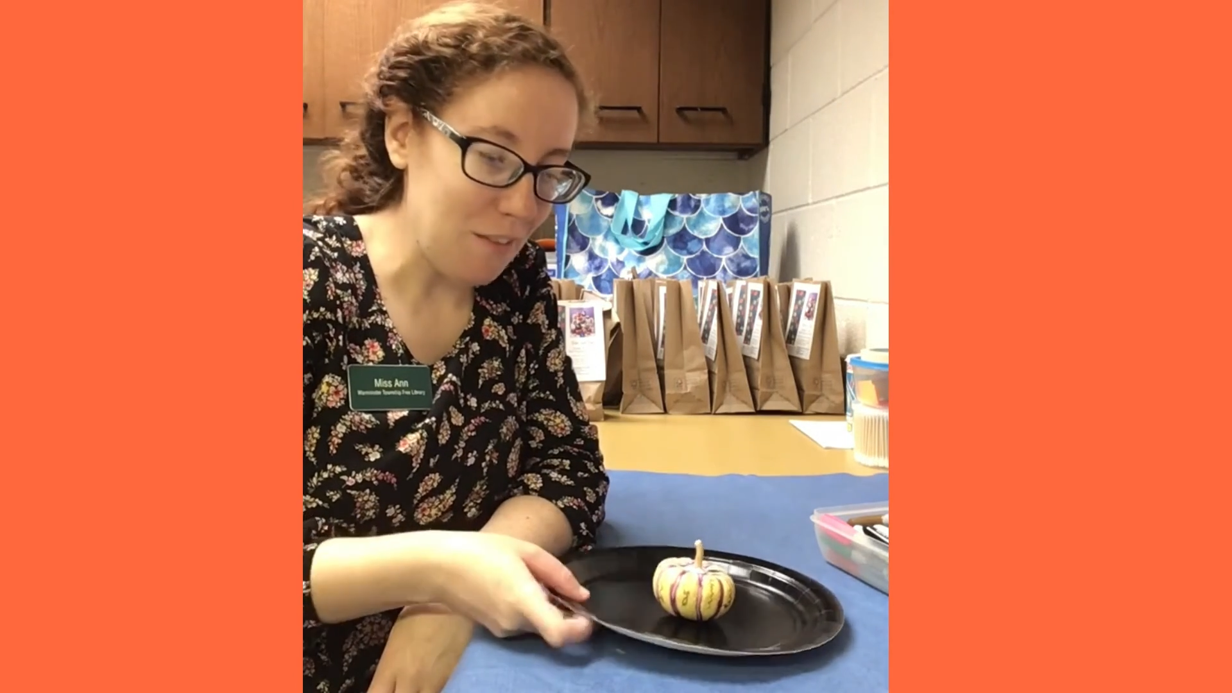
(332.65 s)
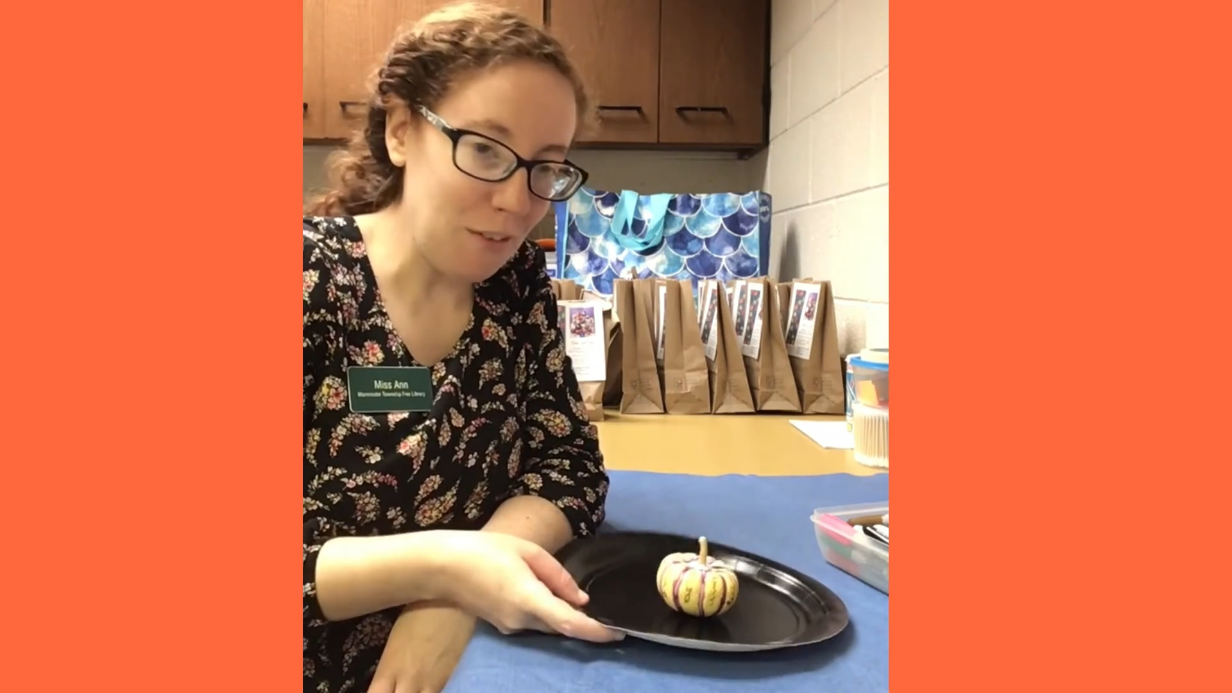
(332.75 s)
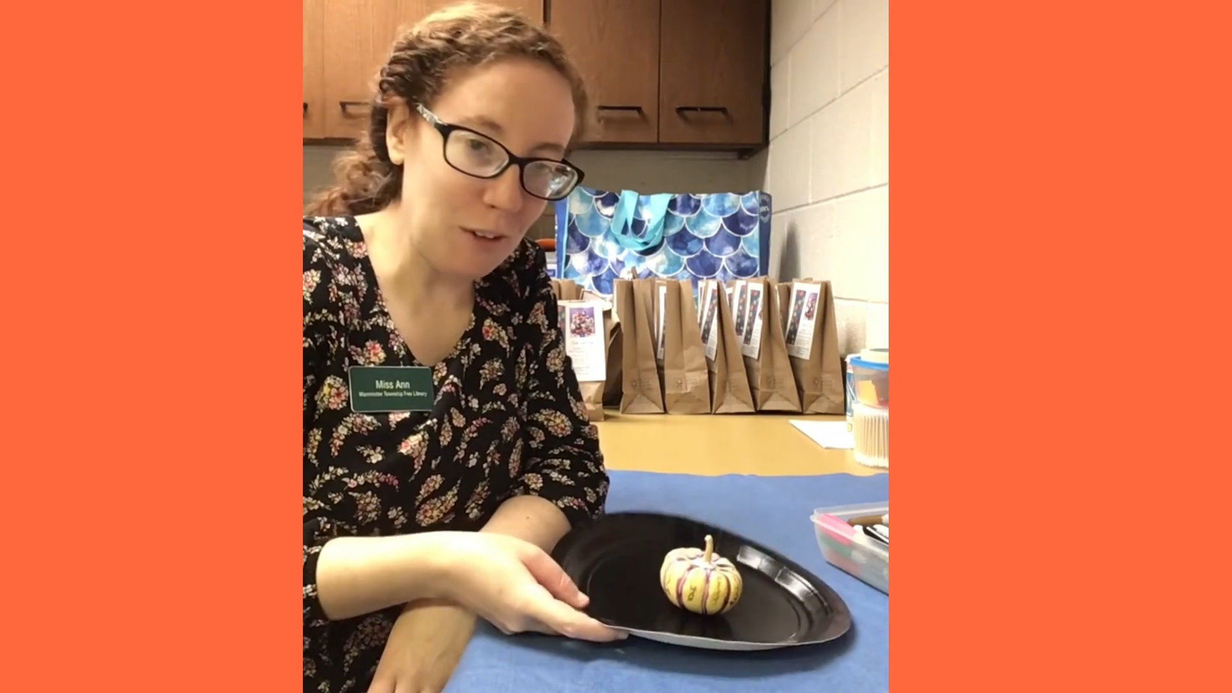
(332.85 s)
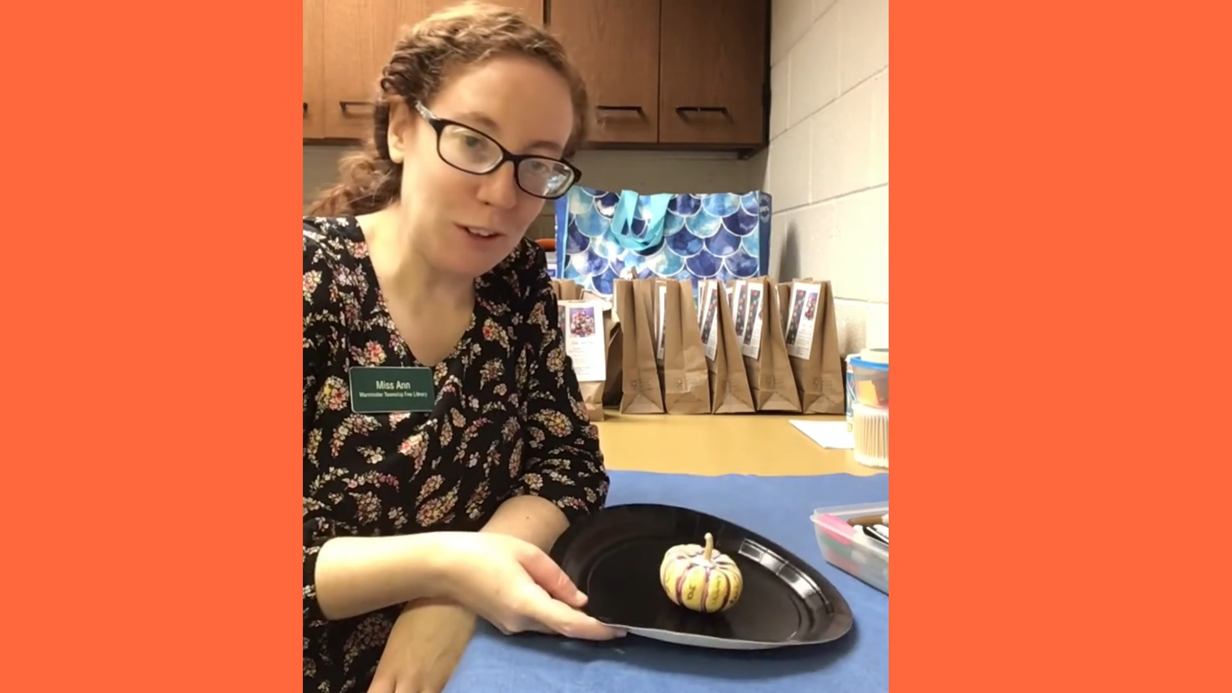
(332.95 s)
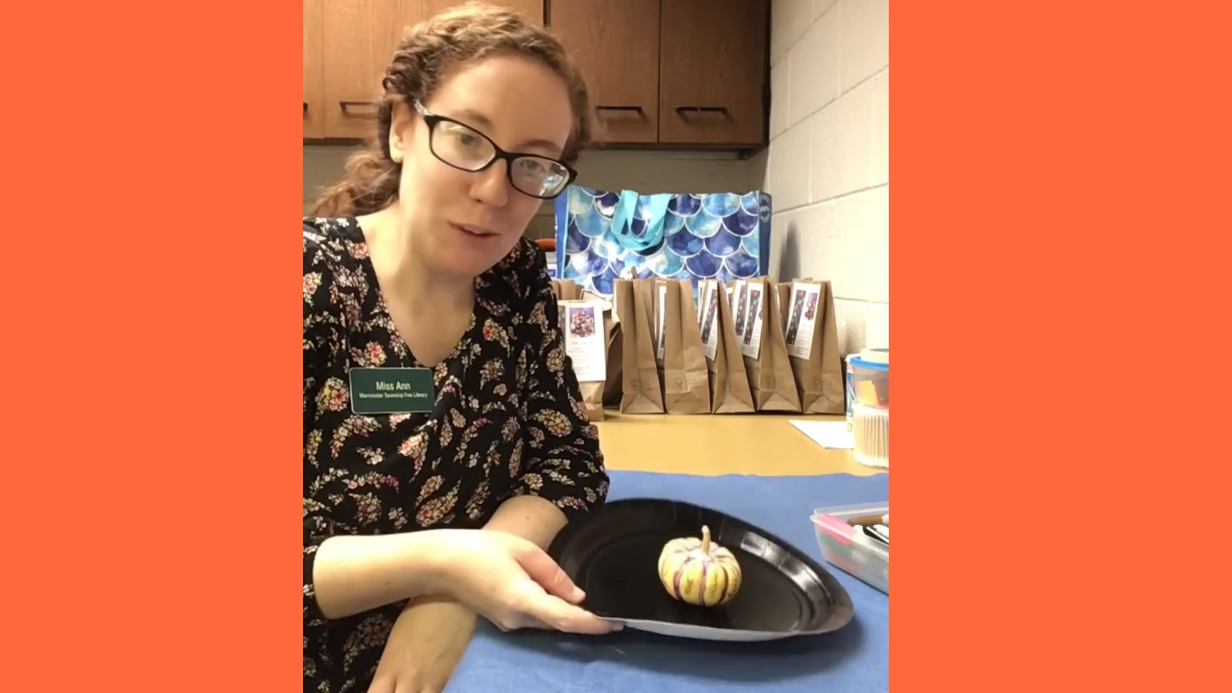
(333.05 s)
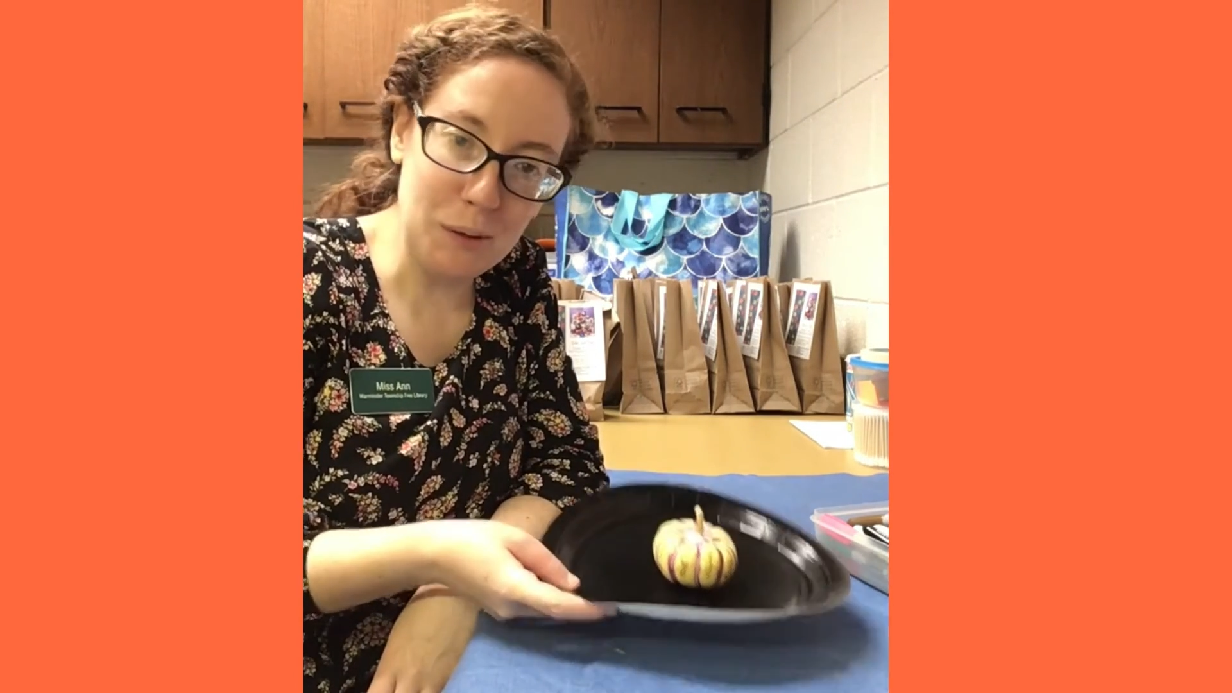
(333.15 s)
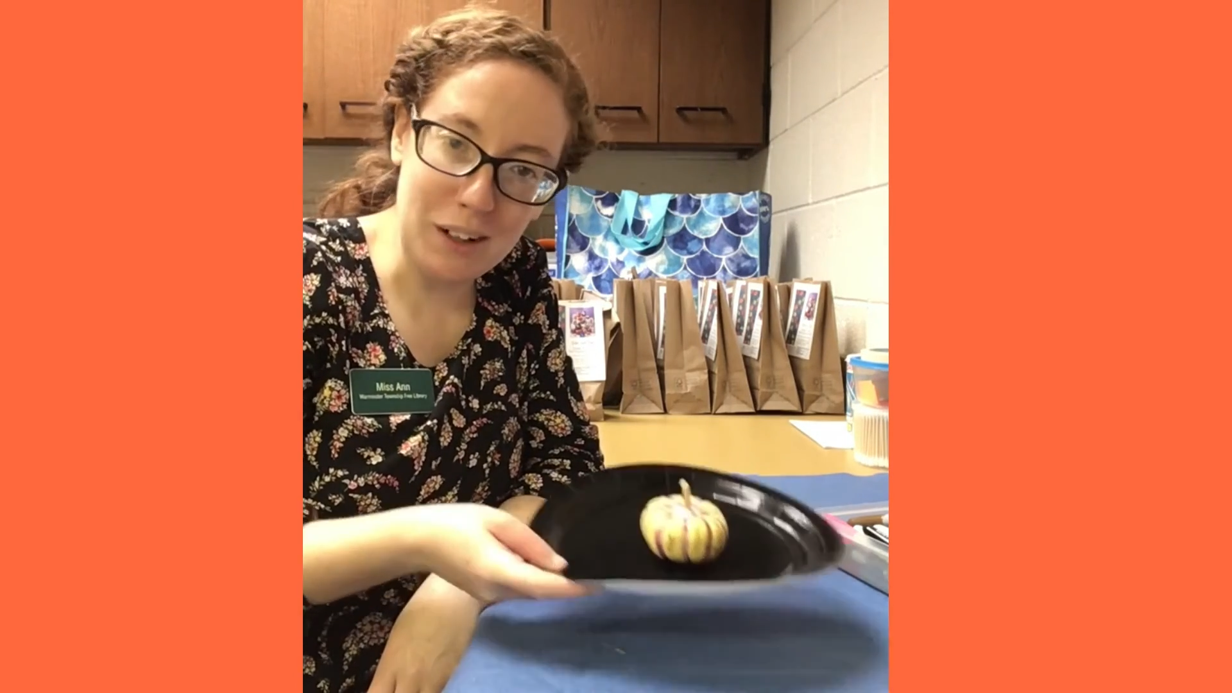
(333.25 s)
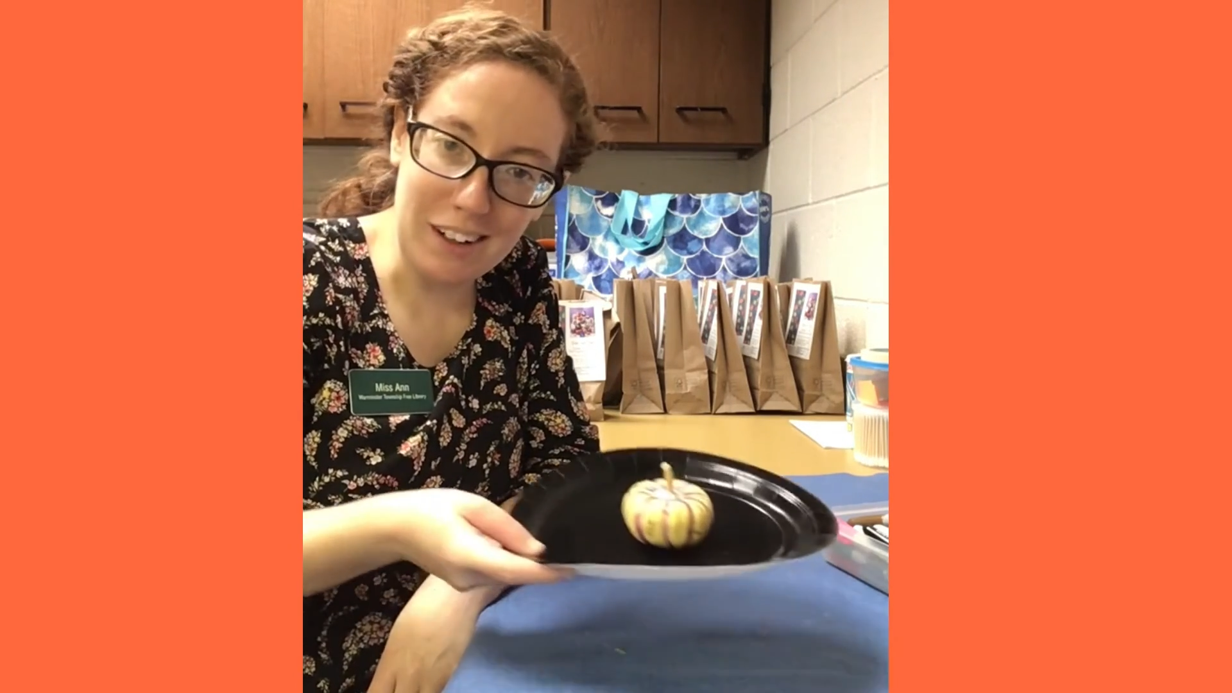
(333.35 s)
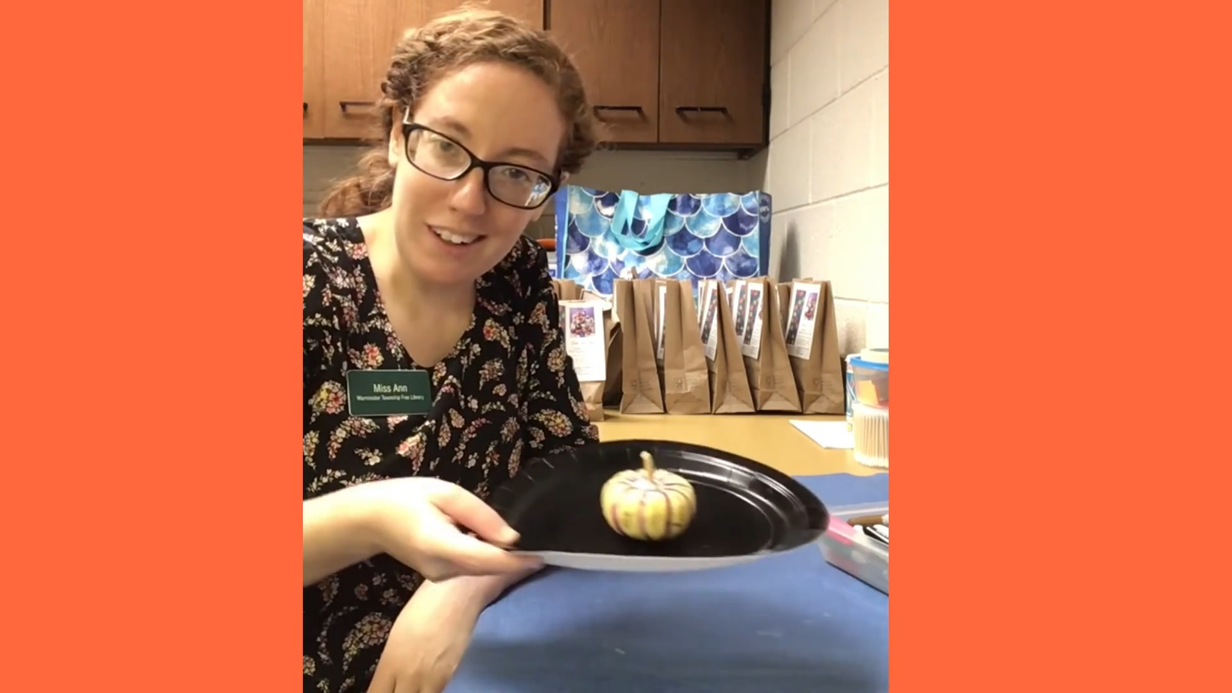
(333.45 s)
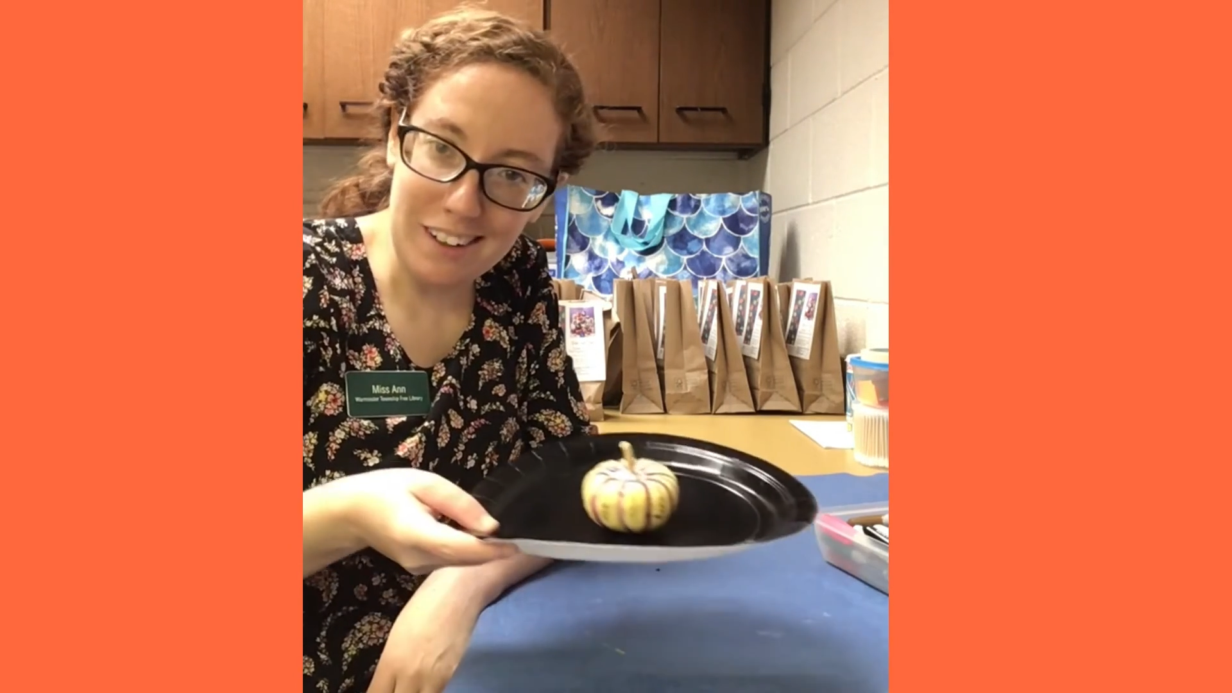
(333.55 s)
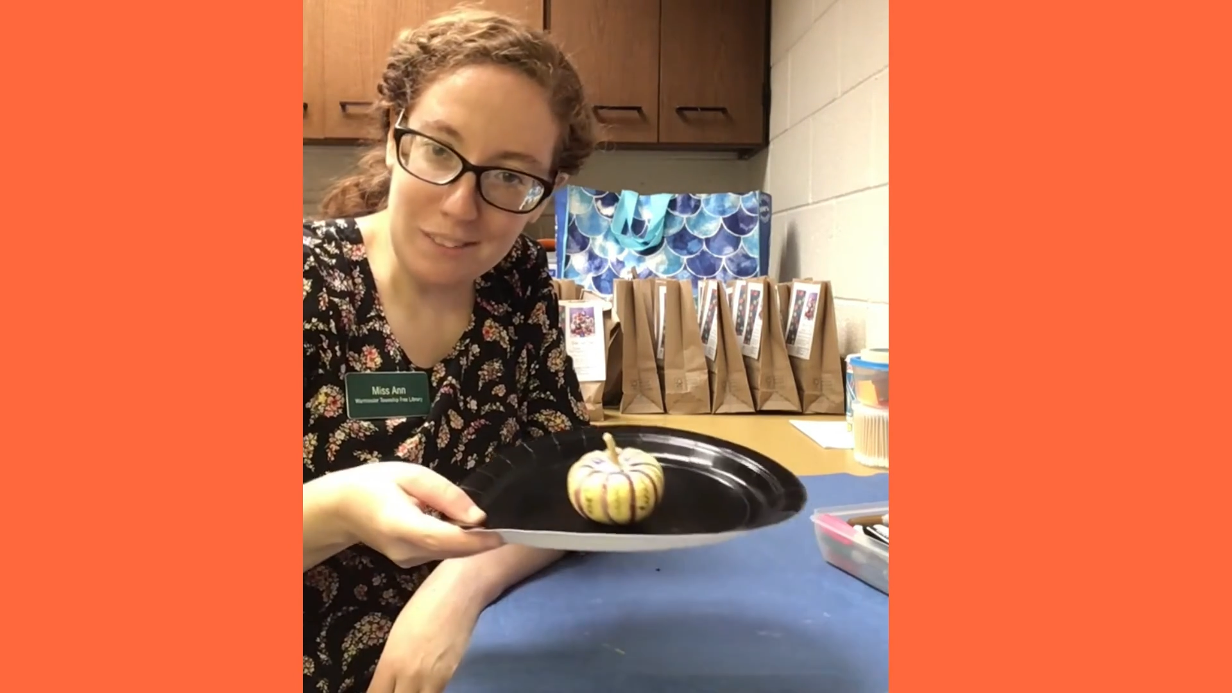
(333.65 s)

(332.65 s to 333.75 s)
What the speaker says: for your